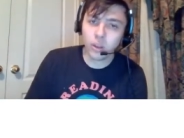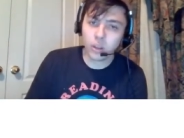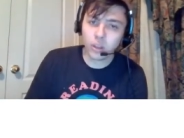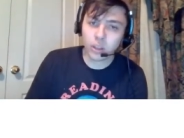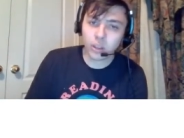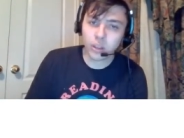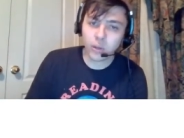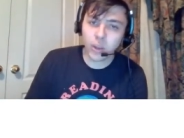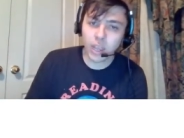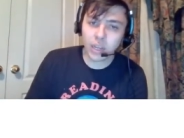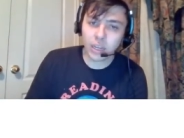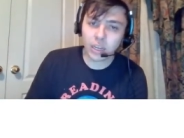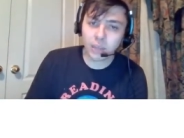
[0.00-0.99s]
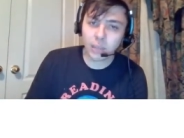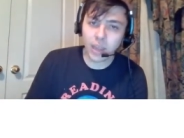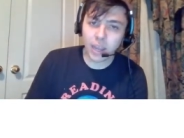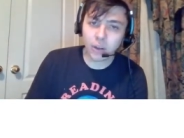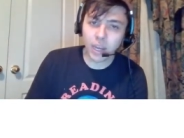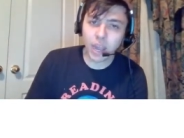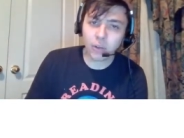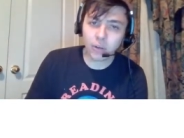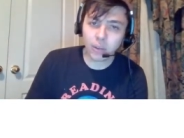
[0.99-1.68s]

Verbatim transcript: let's go ahead and combine our counters